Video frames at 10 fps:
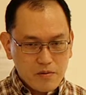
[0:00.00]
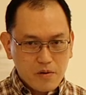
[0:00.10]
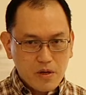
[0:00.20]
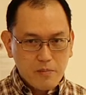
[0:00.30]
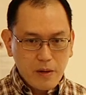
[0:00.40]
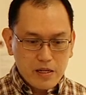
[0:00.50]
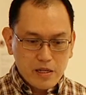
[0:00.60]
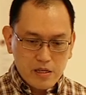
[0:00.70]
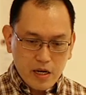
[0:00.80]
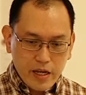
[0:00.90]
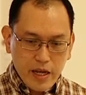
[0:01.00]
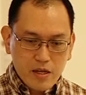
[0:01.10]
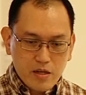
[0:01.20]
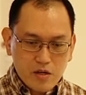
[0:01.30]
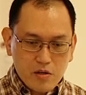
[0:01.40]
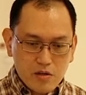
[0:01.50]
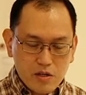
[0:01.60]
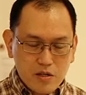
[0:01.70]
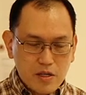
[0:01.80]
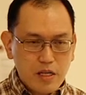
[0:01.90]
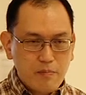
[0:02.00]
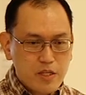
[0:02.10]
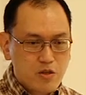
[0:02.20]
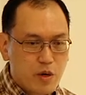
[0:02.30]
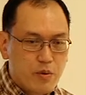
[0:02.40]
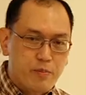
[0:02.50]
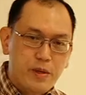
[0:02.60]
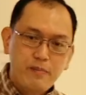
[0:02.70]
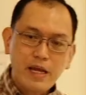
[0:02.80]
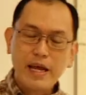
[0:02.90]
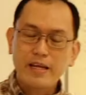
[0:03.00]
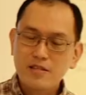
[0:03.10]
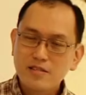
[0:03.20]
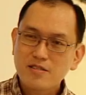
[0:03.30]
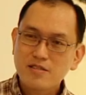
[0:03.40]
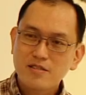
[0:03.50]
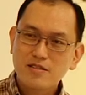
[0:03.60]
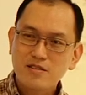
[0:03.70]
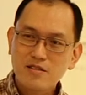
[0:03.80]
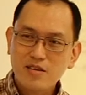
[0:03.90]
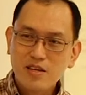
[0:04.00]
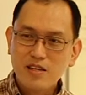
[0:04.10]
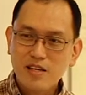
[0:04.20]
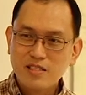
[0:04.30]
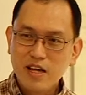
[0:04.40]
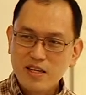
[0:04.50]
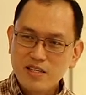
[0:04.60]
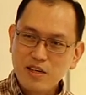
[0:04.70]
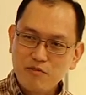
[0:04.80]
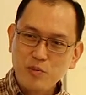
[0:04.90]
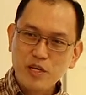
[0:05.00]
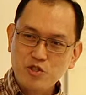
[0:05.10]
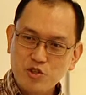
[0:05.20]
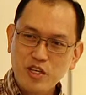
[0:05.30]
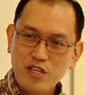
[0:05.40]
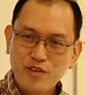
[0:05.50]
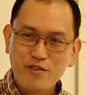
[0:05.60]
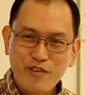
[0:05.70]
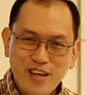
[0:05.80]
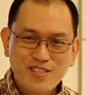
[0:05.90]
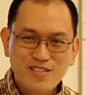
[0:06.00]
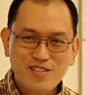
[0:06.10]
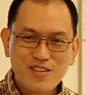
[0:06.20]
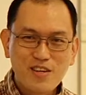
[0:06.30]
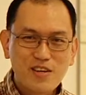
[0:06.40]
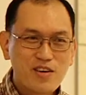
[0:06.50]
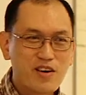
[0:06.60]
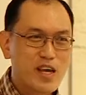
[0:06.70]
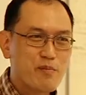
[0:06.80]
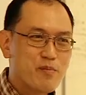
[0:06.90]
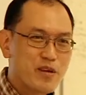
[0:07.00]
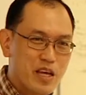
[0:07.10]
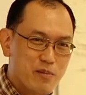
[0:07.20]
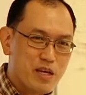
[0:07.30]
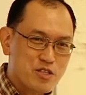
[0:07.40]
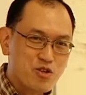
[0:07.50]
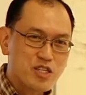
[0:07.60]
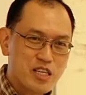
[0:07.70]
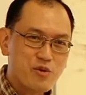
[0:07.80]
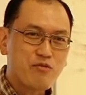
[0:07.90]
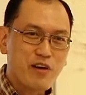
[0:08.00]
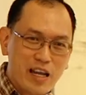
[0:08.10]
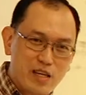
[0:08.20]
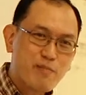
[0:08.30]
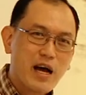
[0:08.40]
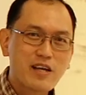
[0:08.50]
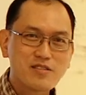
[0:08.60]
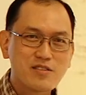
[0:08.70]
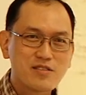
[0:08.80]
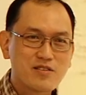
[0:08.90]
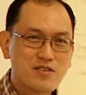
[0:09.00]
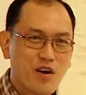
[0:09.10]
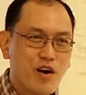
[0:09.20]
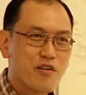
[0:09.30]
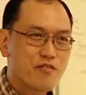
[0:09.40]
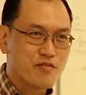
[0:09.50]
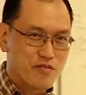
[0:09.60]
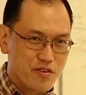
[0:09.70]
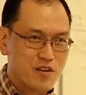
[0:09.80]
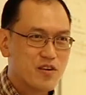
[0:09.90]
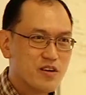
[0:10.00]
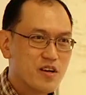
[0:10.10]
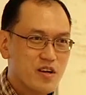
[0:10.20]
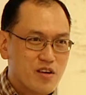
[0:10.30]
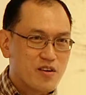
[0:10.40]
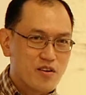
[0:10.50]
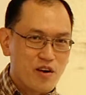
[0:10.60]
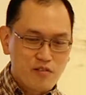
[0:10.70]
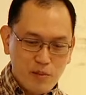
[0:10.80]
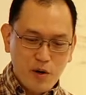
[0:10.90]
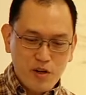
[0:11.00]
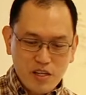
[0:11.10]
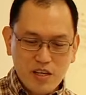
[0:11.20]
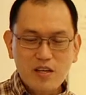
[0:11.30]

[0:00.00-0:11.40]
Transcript: Okay, but again, it depends on what we mean by likeness. Okay, does likeness have to be associated with the face? Or can it be associated with other parts of the body?